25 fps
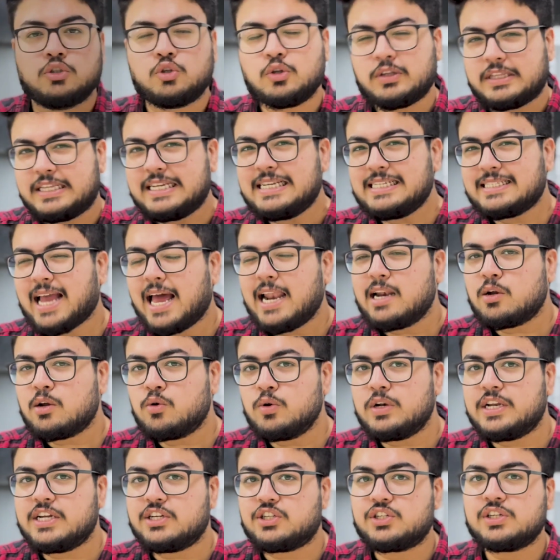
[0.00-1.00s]
So these
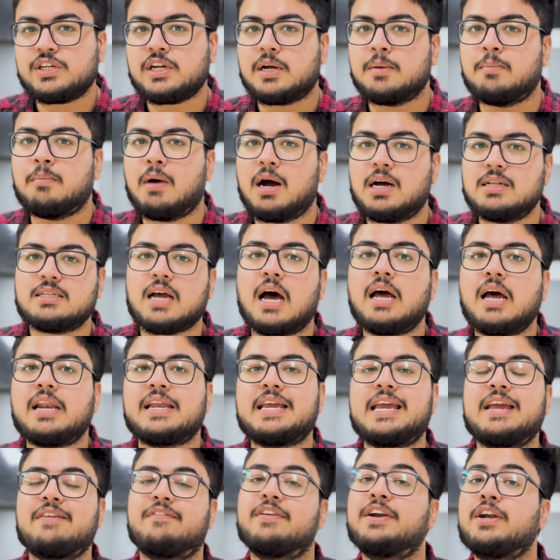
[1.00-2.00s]
calculation commands are
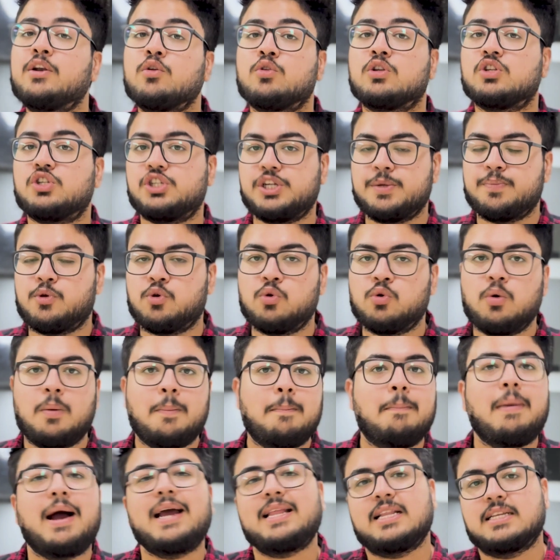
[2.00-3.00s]
given to the
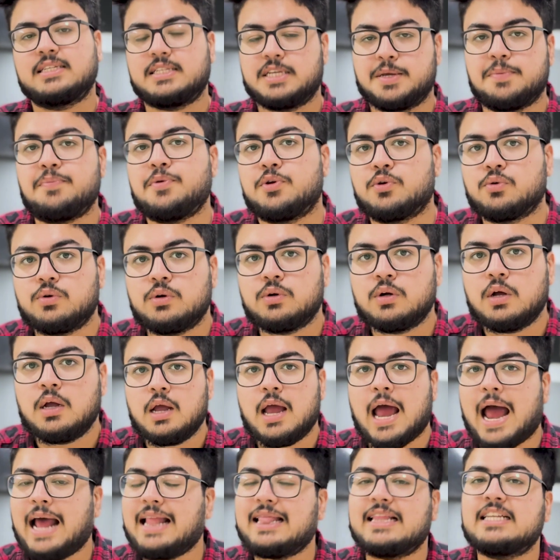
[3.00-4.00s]
GPU by the CPU
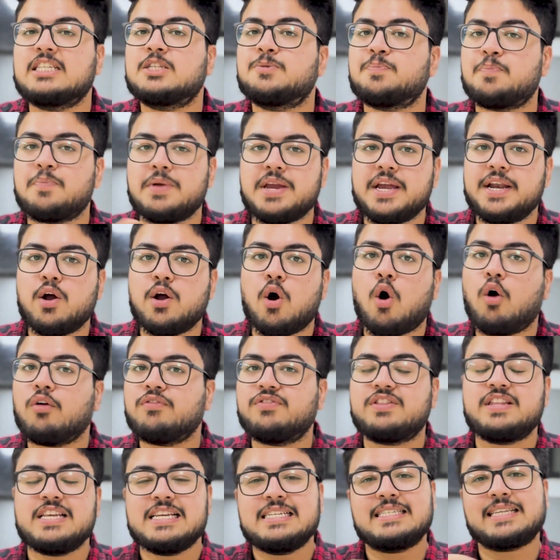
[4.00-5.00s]
and the speed
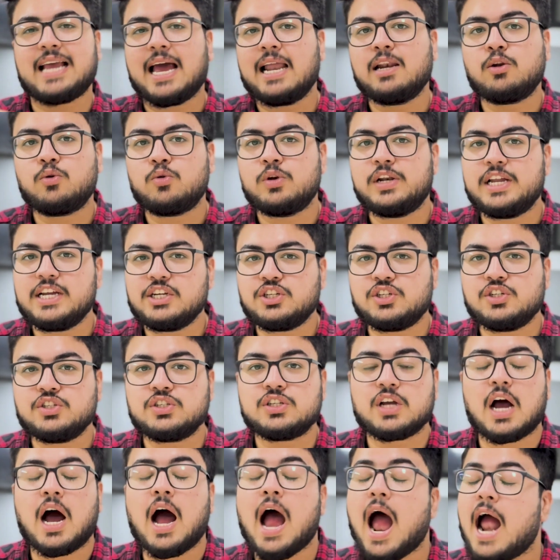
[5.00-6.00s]
of these
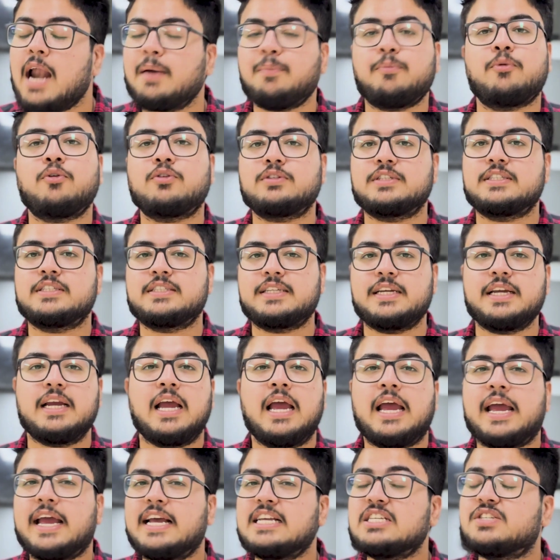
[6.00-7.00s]
calculations and processing
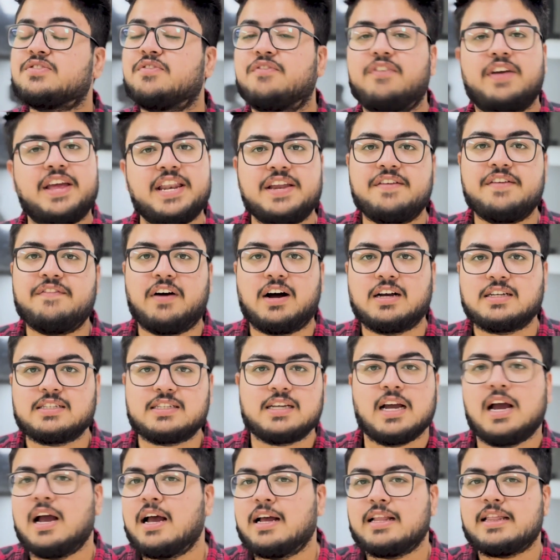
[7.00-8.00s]
is very
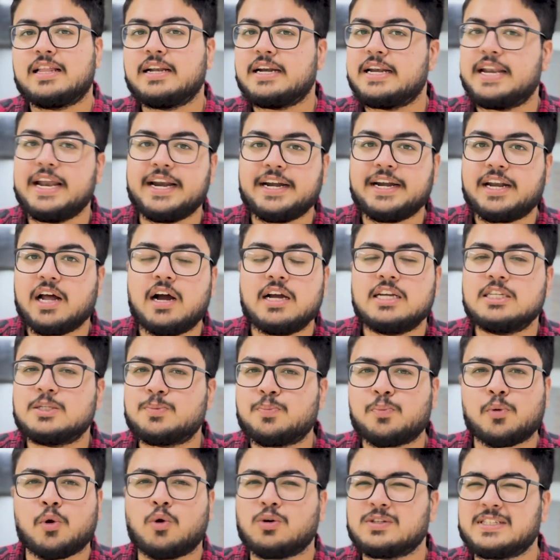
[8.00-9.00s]
fast. The data is
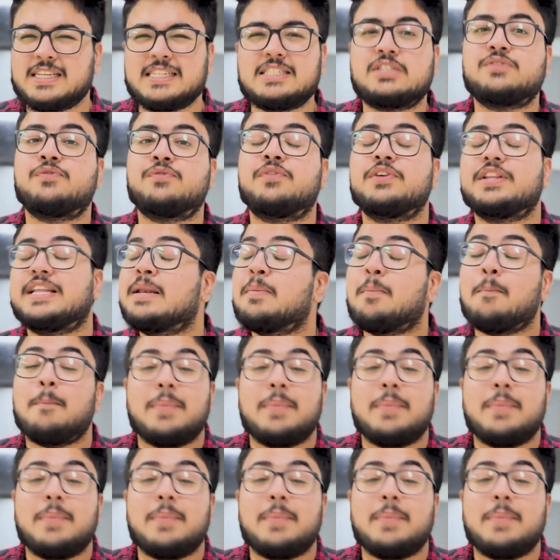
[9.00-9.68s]
processed within